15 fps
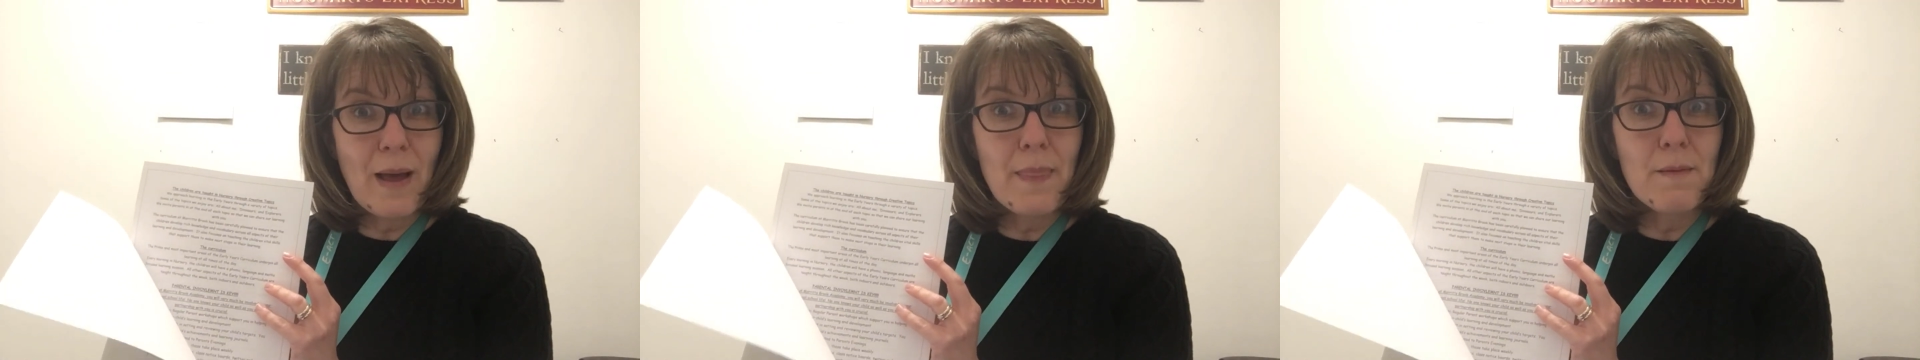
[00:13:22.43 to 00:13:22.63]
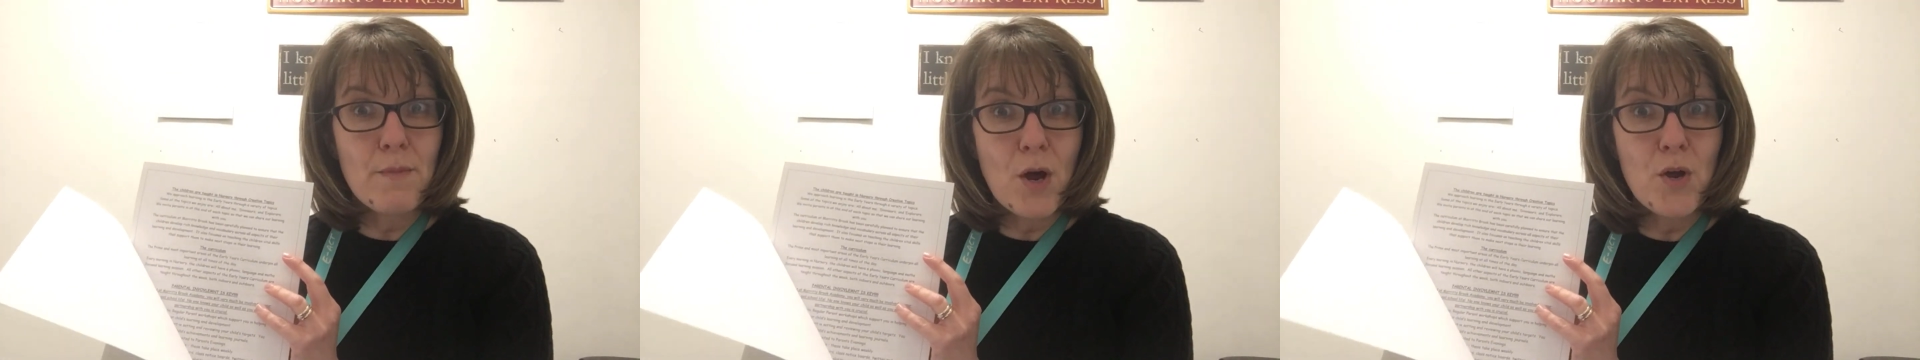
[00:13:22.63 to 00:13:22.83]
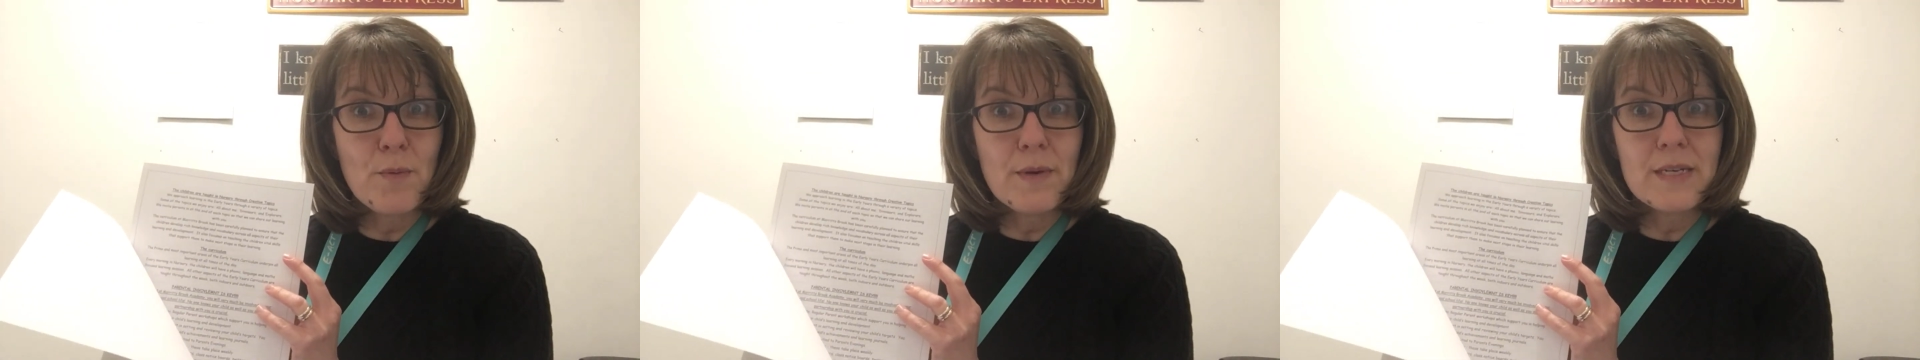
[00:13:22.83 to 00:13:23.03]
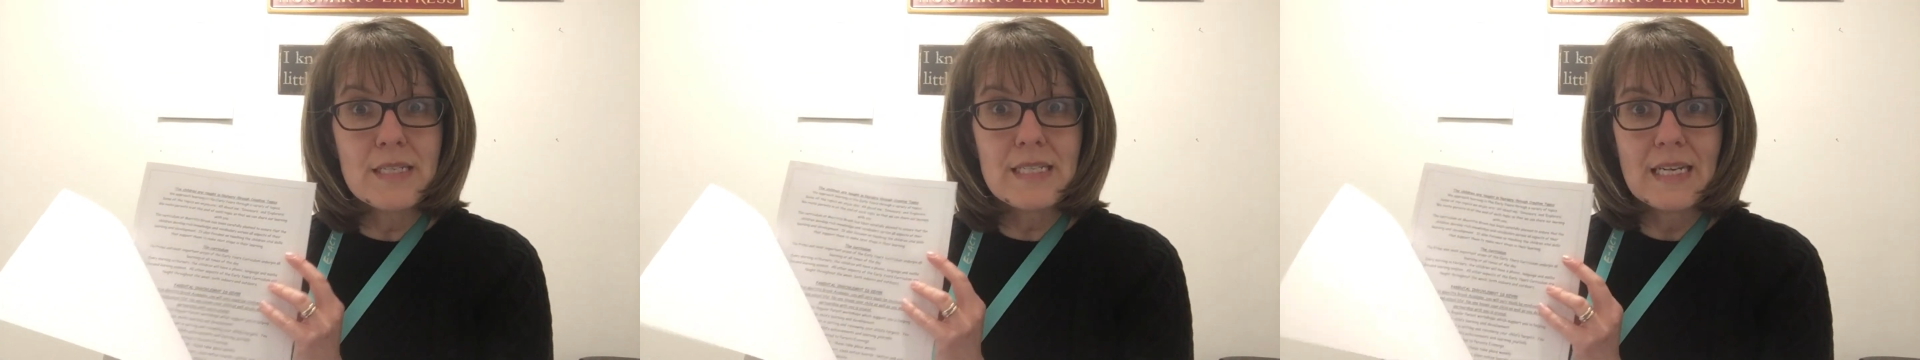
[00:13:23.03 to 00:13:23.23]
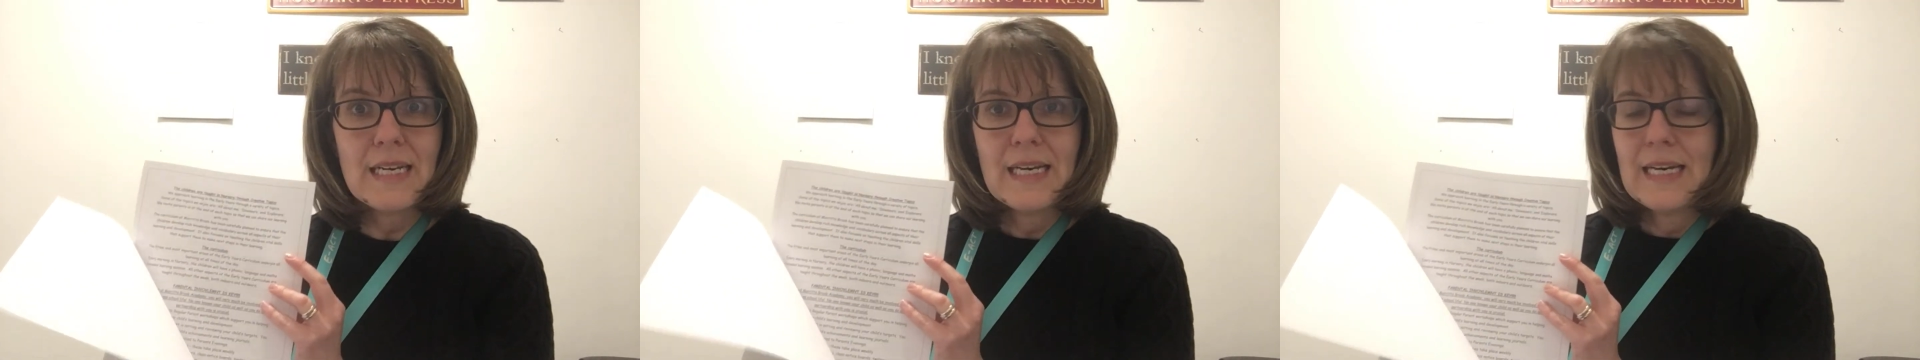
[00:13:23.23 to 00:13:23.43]
at the
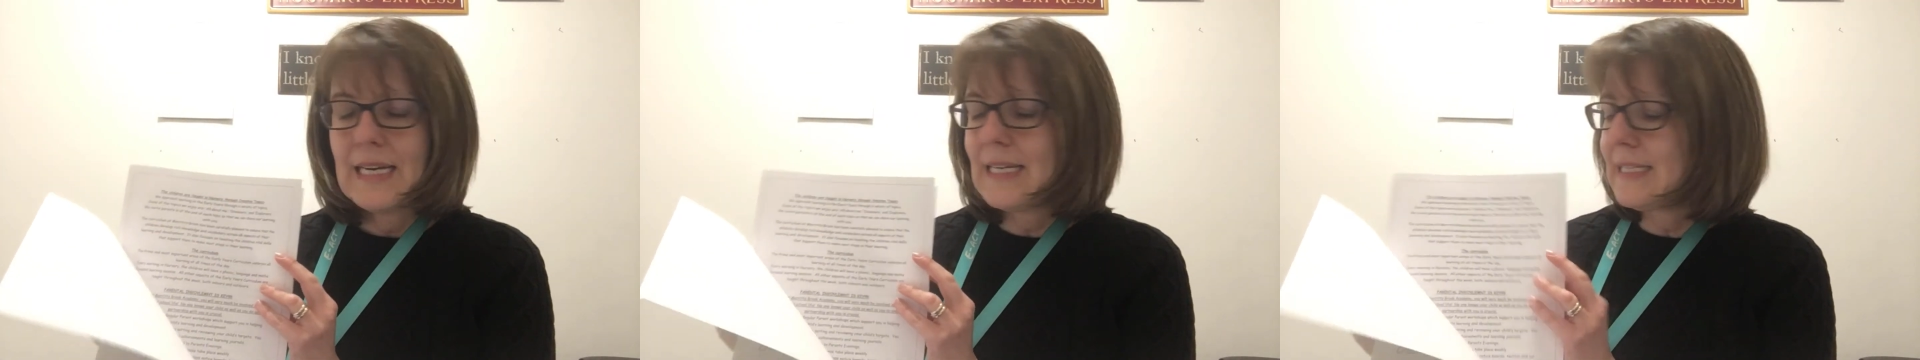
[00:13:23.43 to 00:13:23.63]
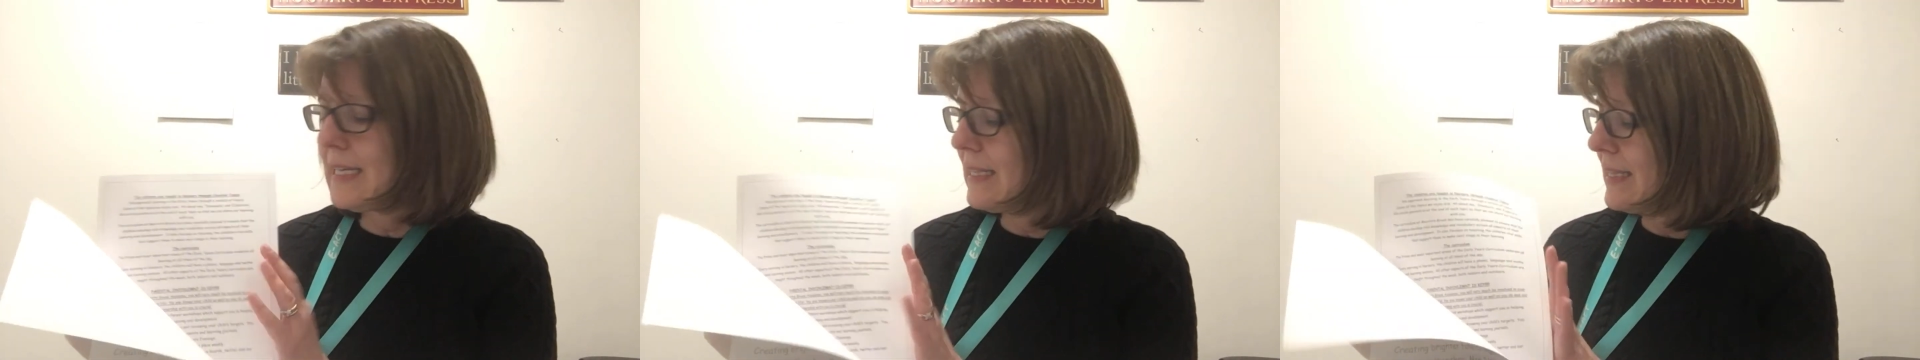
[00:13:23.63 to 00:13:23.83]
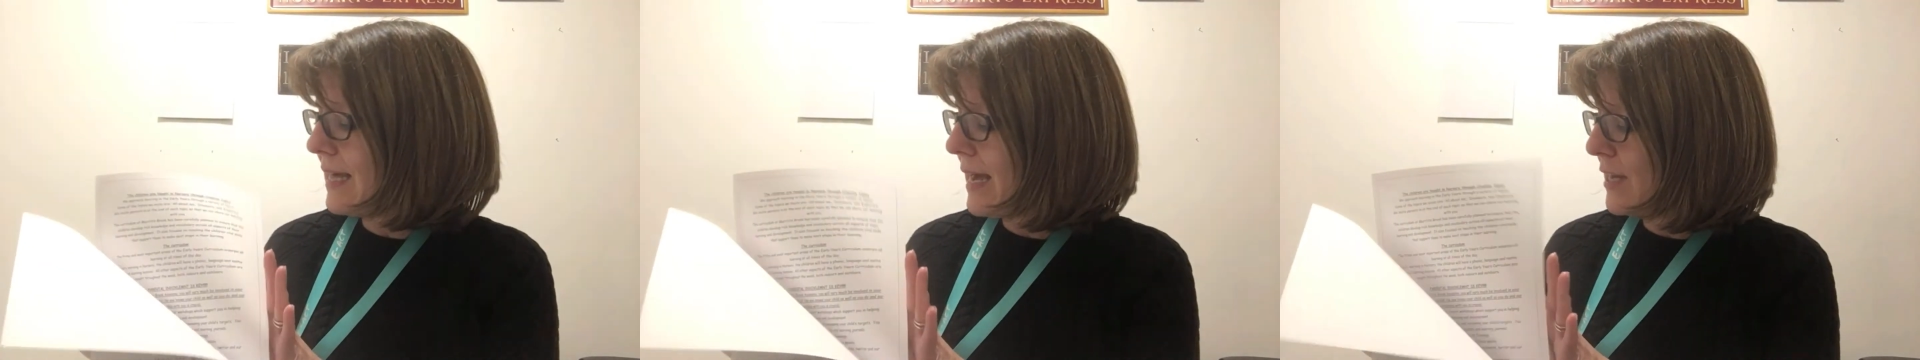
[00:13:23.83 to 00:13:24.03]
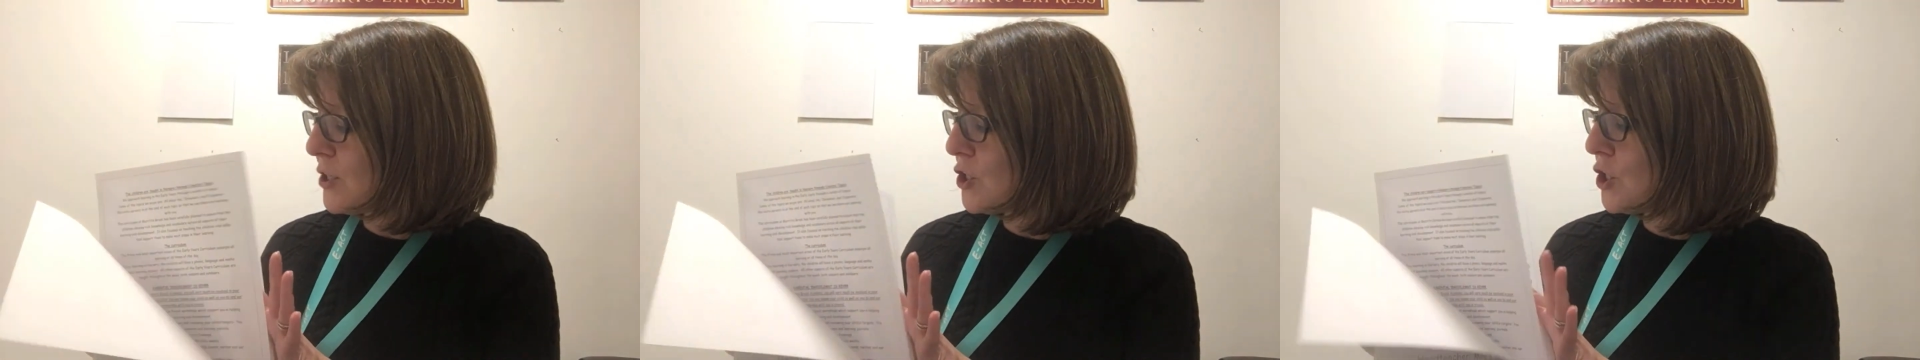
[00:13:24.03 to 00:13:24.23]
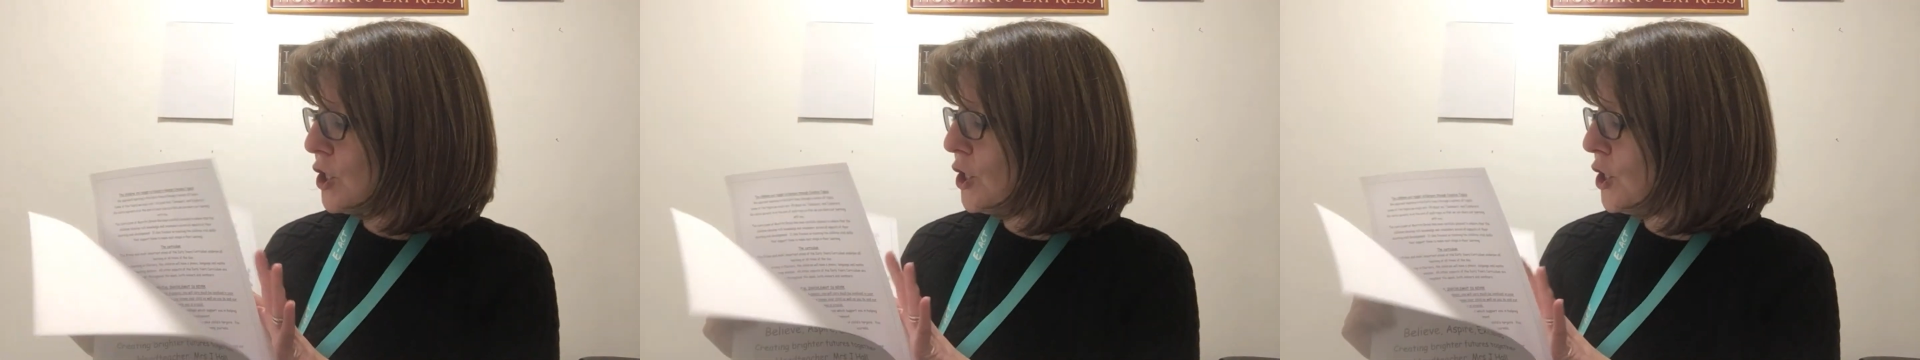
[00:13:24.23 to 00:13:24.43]
moment is in there
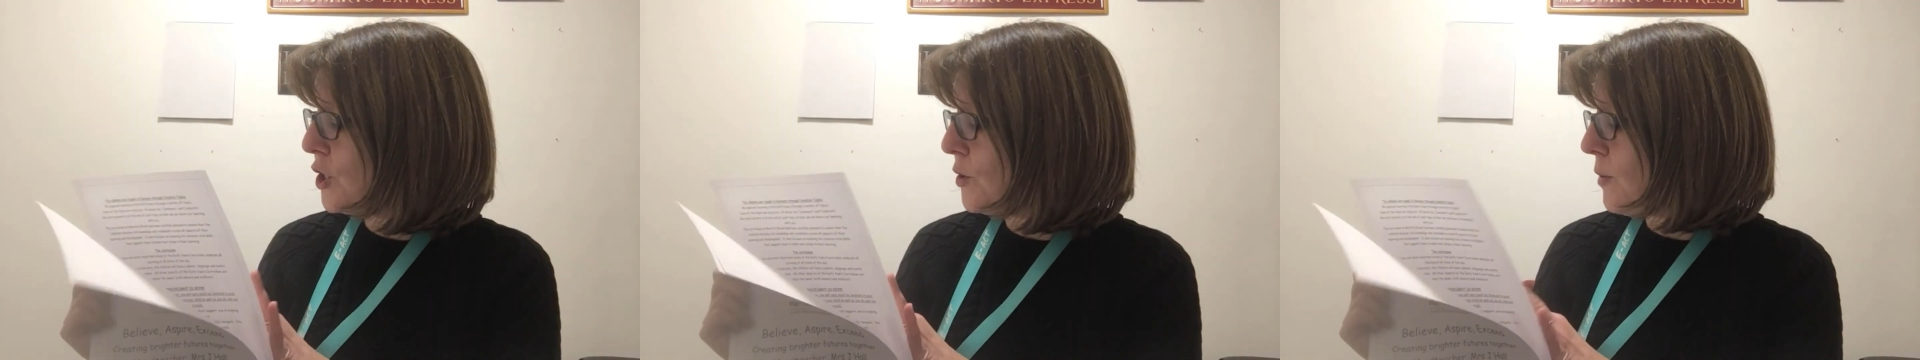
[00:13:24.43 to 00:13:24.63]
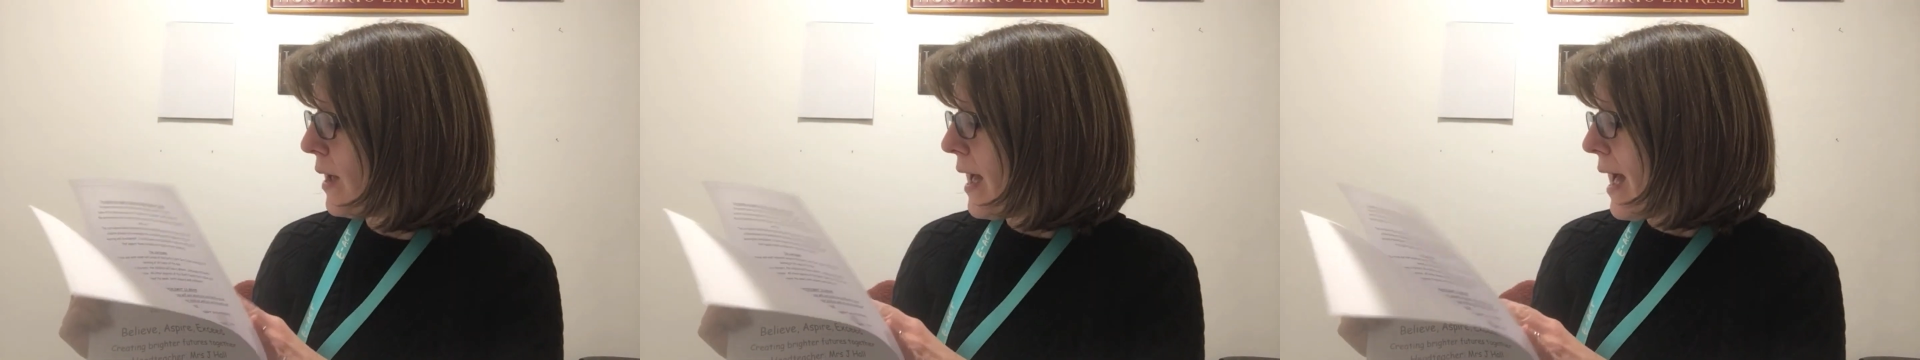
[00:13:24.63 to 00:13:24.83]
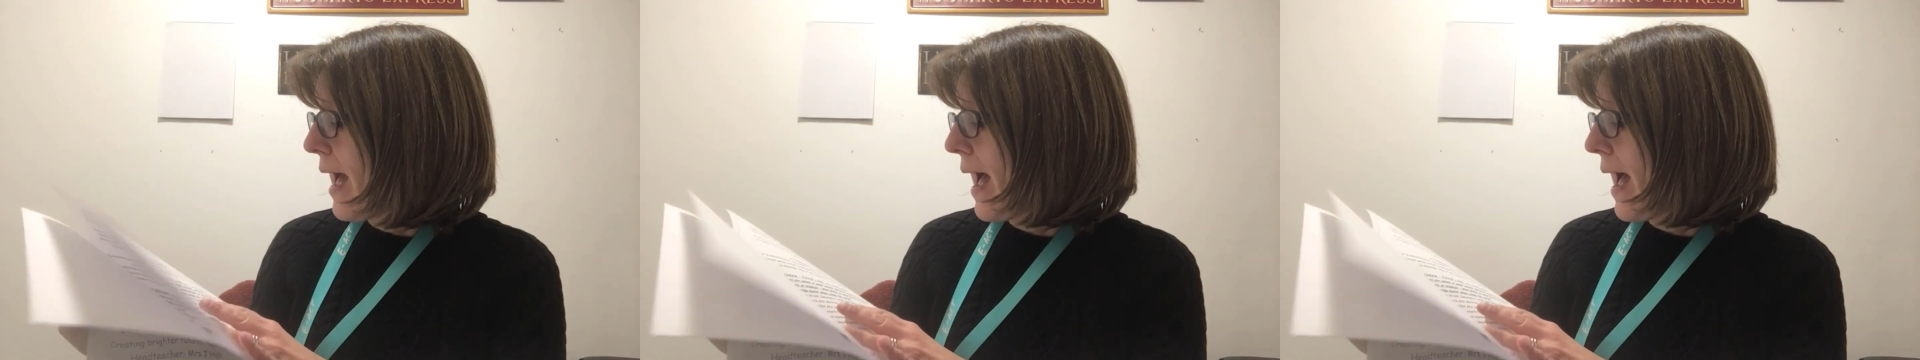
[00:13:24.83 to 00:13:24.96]
too,